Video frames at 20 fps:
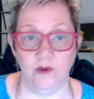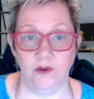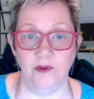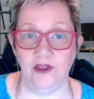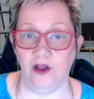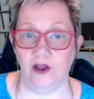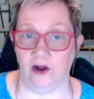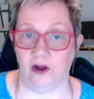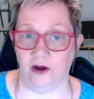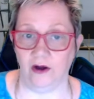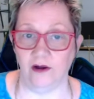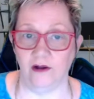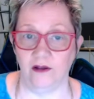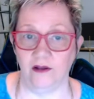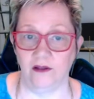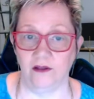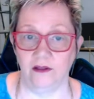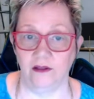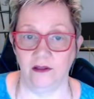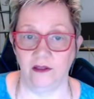we are.
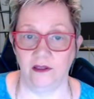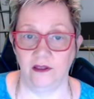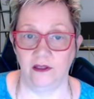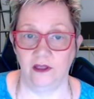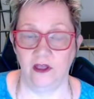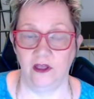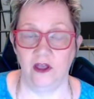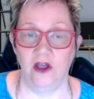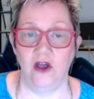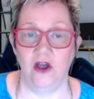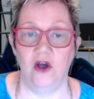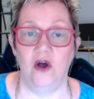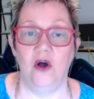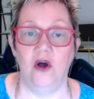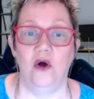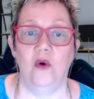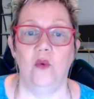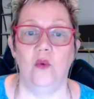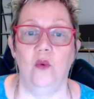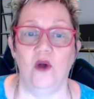
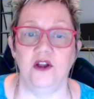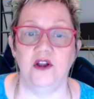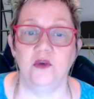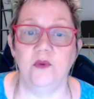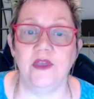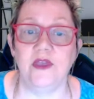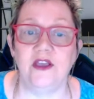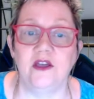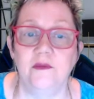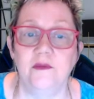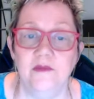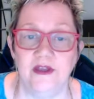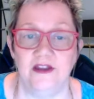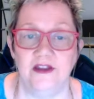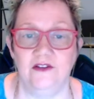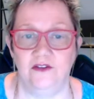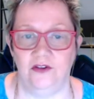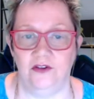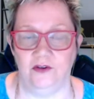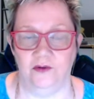What are we
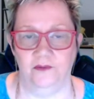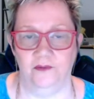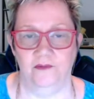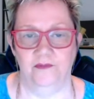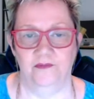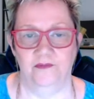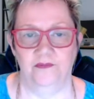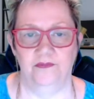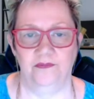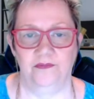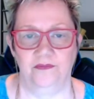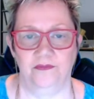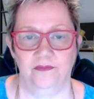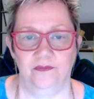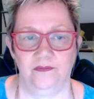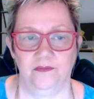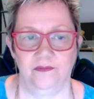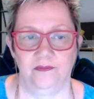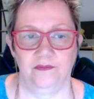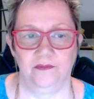committed to?
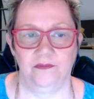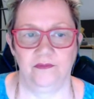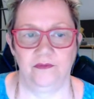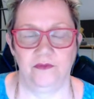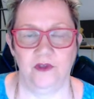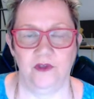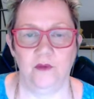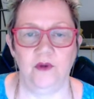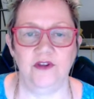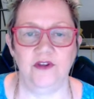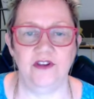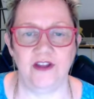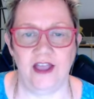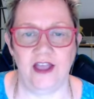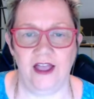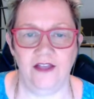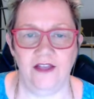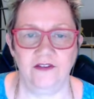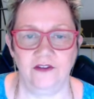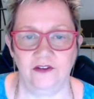So I want you to
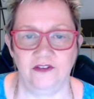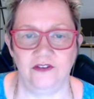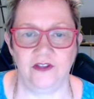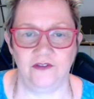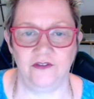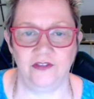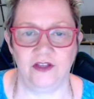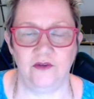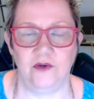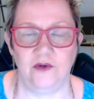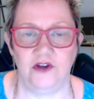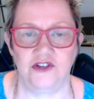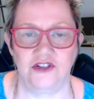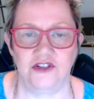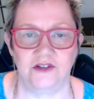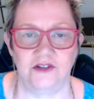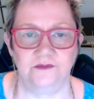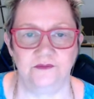ask yourself that question.